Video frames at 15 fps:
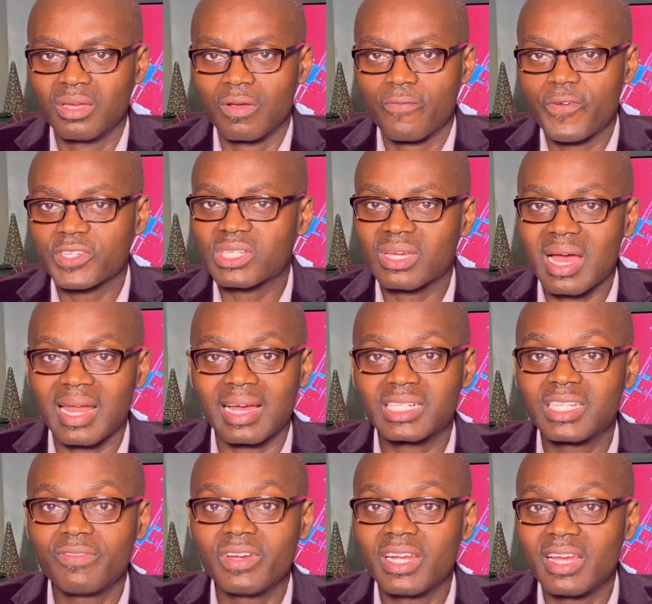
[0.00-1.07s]
Physical
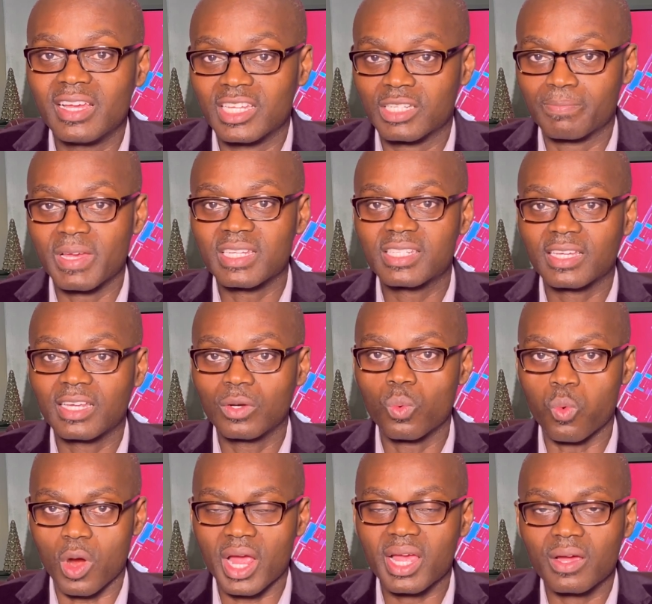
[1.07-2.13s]
activity is basically
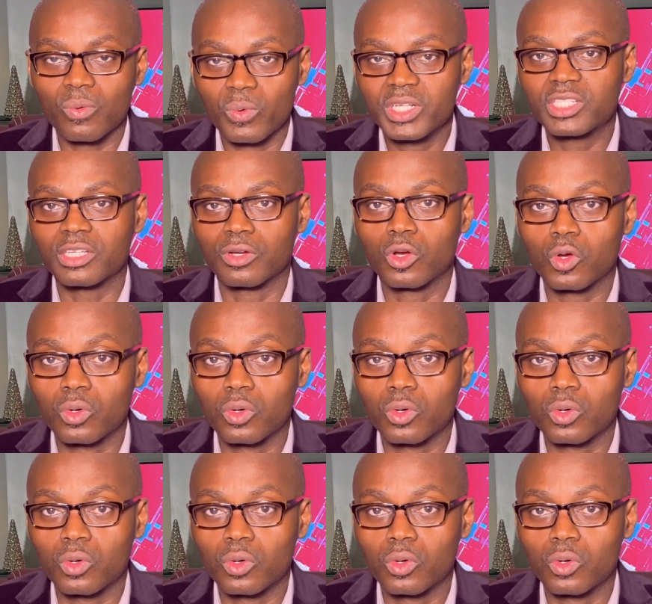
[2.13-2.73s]
work which